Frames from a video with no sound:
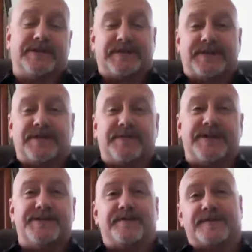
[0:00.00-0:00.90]
want to
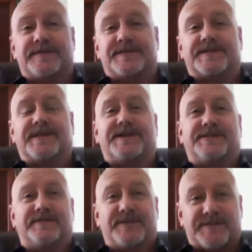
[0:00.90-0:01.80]
commend you for the
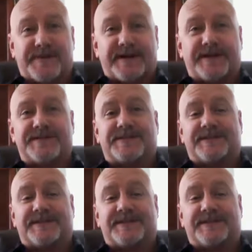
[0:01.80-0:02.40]
success you've experienced.